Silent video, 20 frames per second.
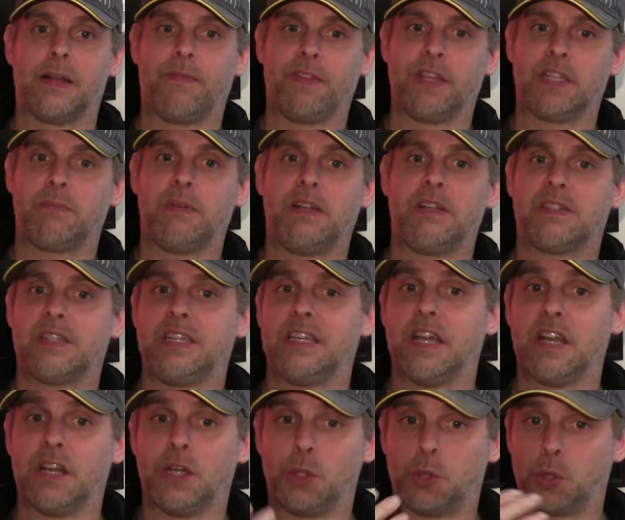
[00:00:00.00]
This means
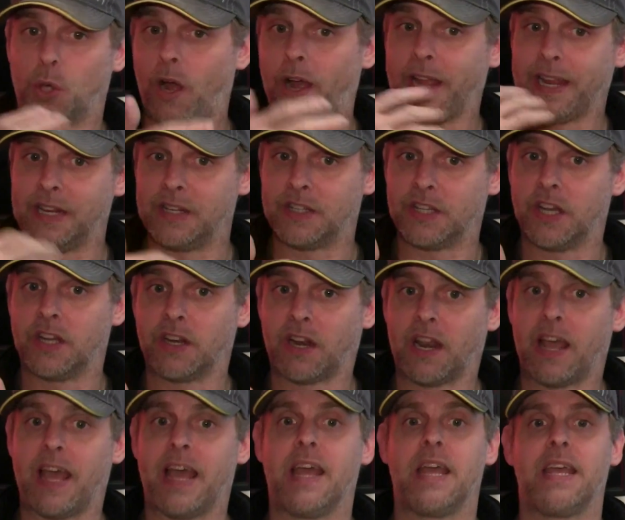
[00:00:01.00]
the dry
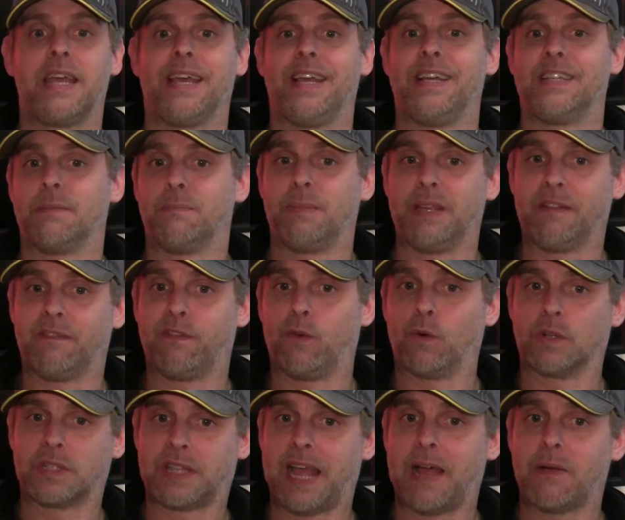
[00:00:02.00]
internal air isn't being
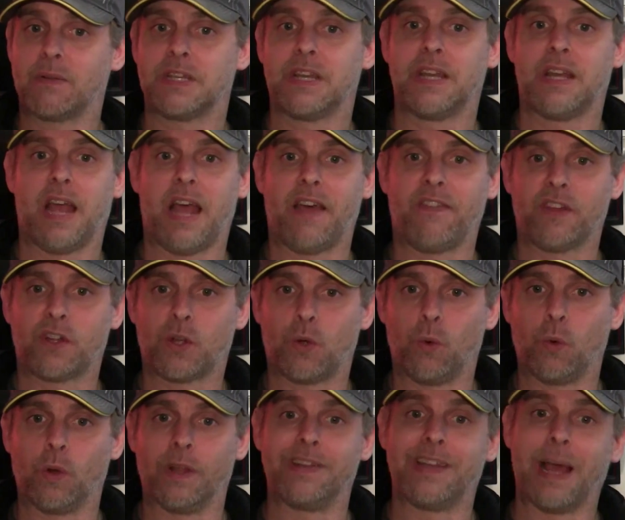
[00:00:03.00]
forced out and the
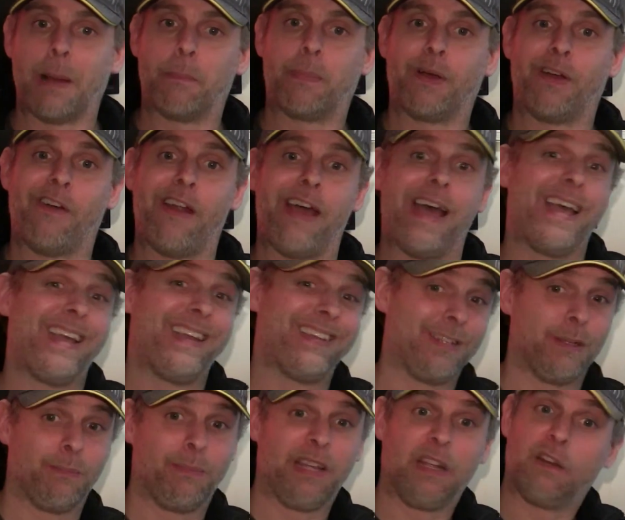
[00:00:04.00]
cooler, damper air
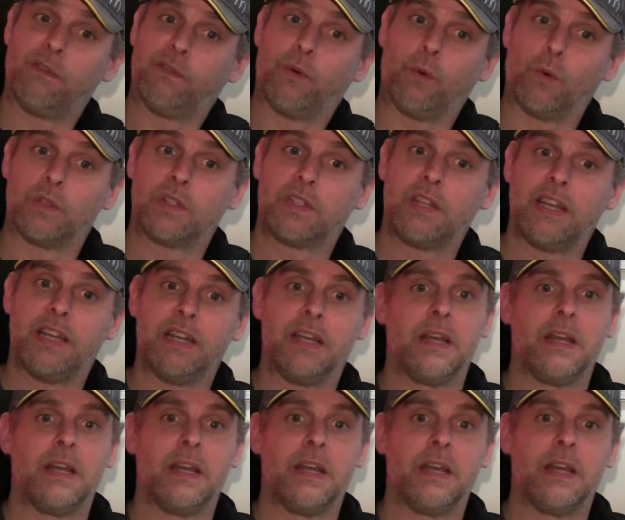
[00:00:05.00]
isn't being forced in.